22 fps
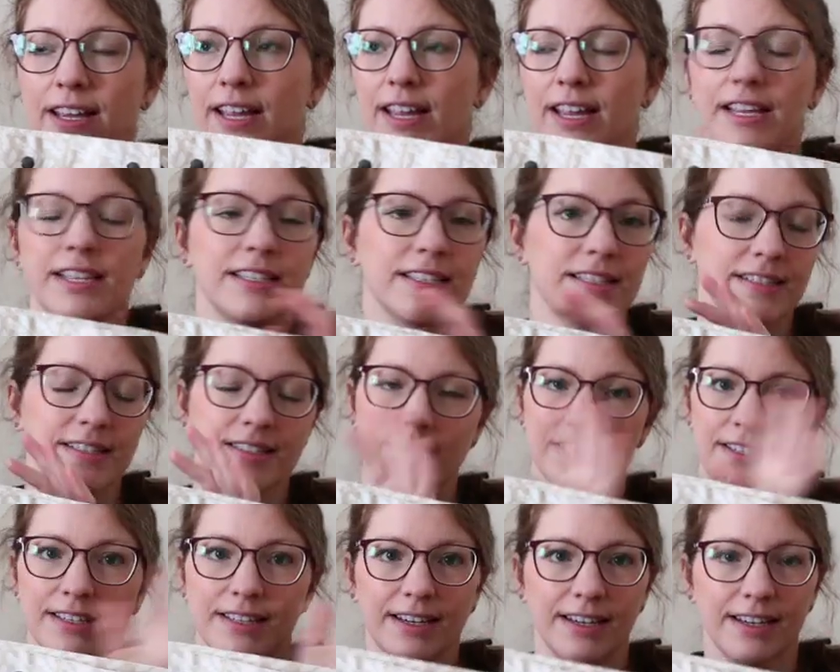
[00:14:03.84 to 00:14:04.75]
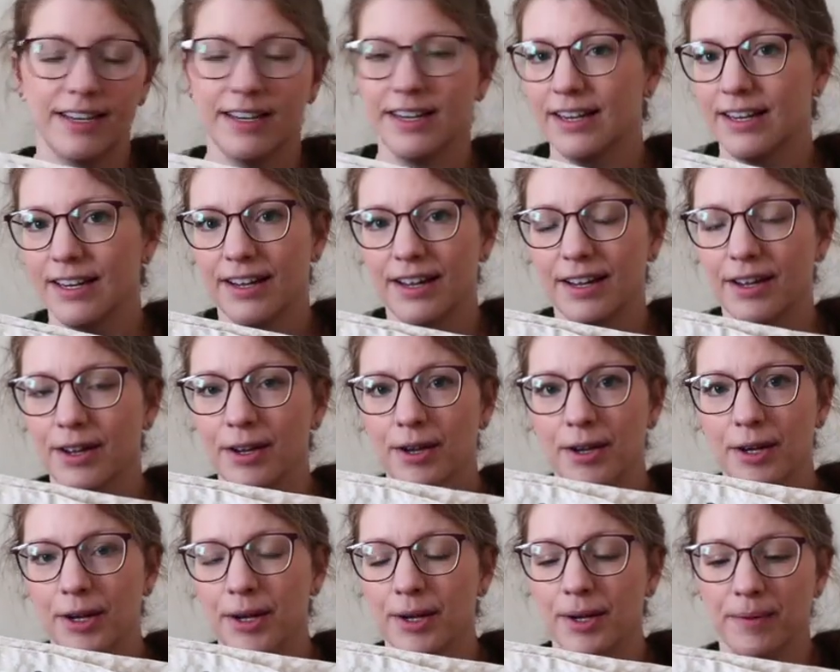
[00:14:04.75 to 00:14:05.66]
is
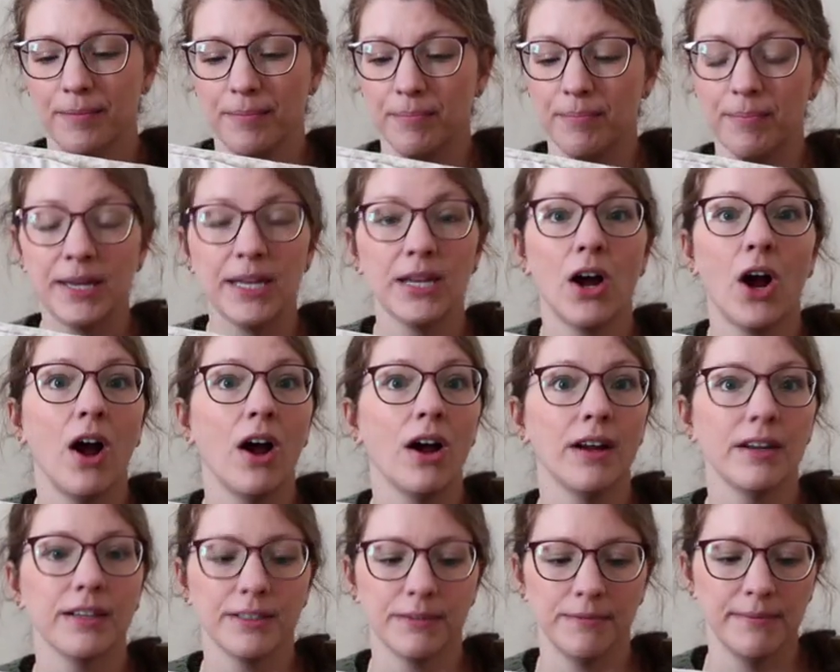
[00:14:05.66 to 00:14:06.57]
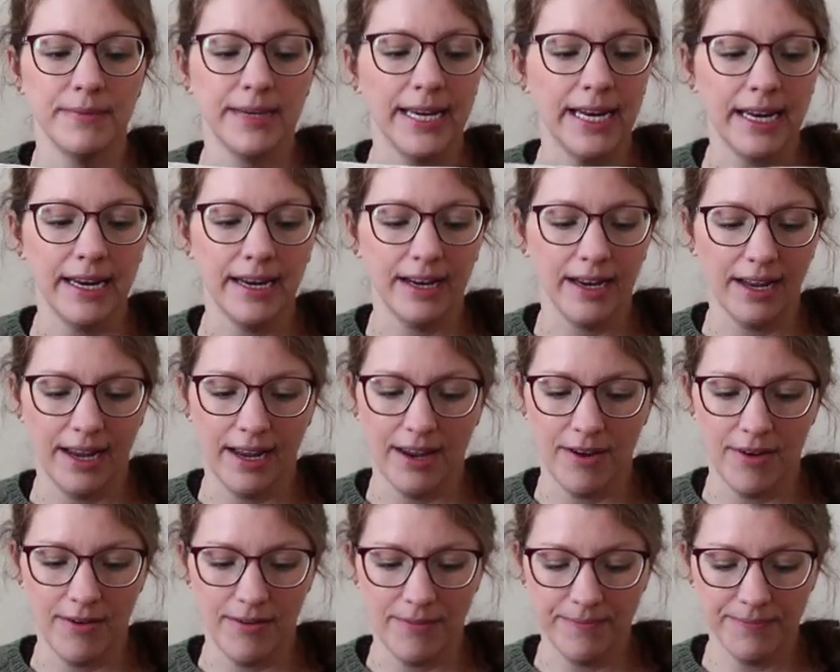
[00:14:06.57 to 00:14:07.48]
beyond me.
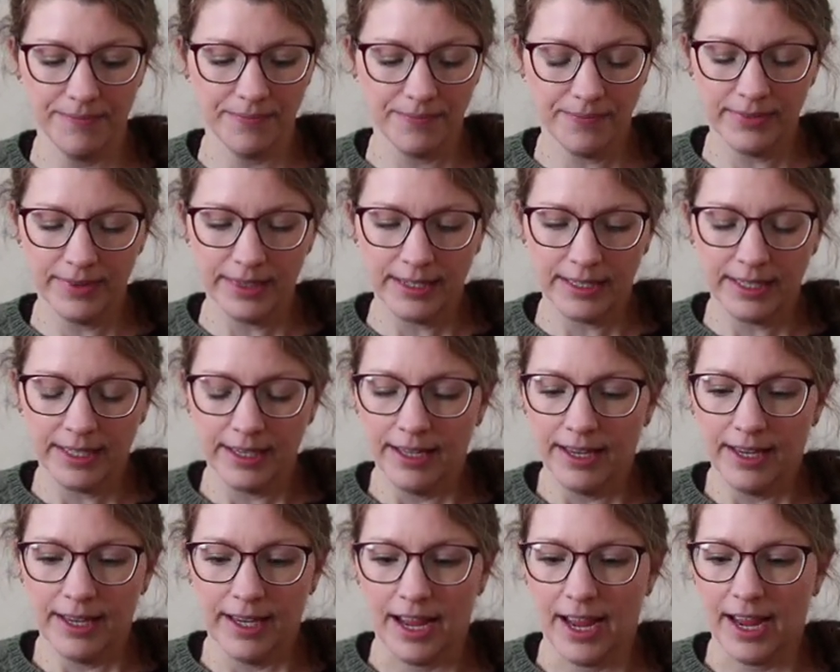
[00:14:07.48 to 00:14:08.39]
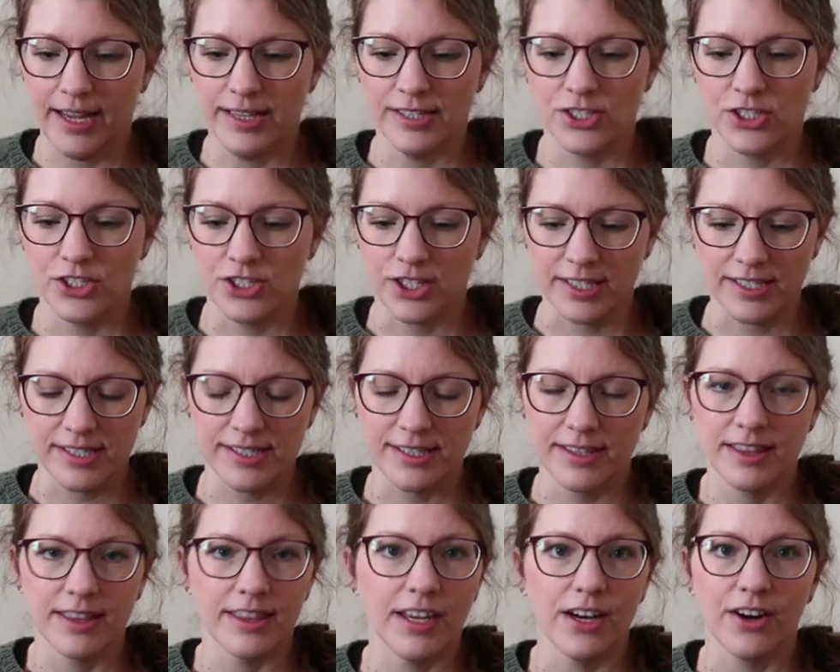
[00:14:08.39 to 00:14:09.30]
Um, it's just
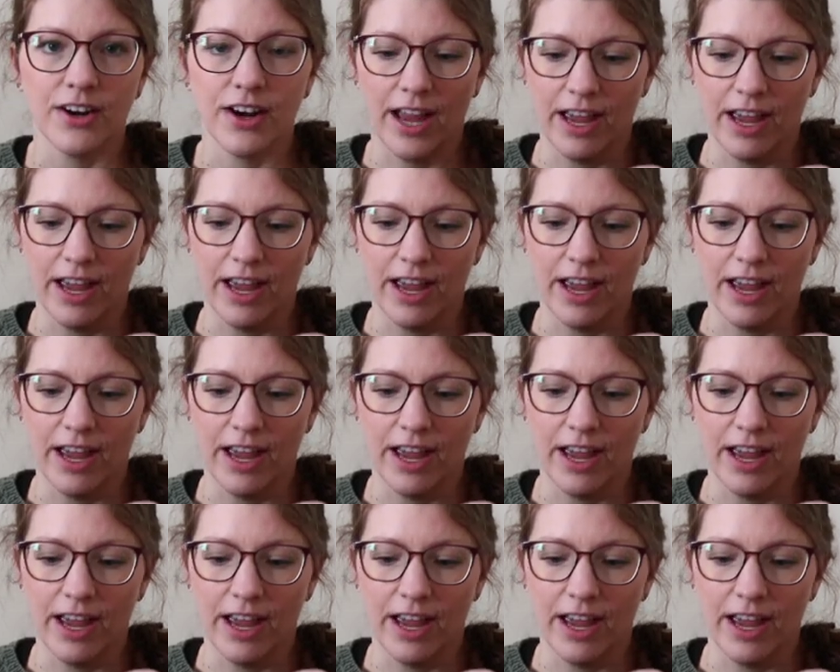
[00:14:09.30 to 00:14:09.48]
they're